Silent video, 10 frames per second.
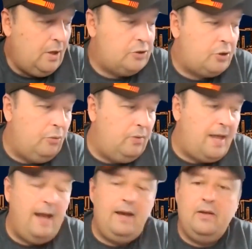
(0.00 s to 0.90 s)
So
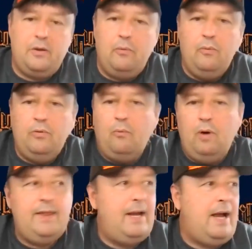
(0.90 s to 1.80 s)
then the
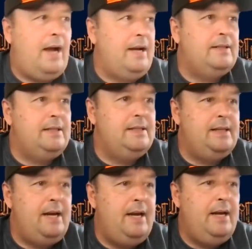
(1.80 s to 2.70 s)
one thing I got to
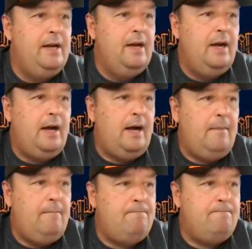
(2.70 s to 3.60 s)
see,
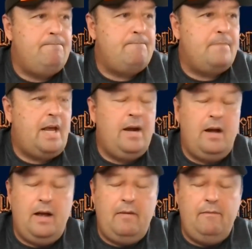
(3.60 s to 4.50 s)

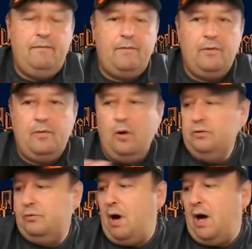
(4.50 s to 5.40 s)
and for
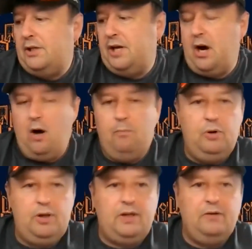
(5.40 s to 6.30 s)
those watching, I'll
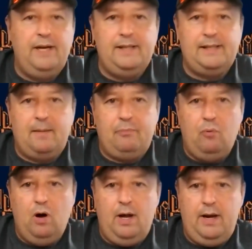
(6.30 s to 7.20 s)
put the links up,
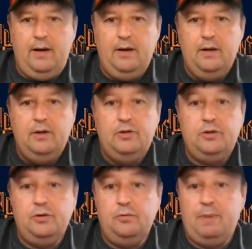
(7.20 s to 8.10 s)
one
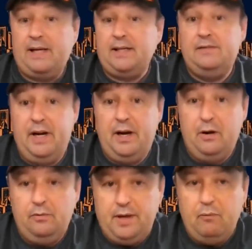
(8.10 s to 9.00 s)
to Becca's
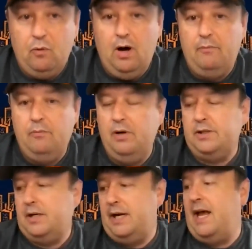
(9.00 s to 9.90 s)
video that won,
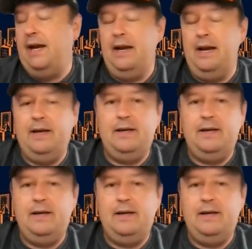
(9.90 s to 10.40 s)
which again,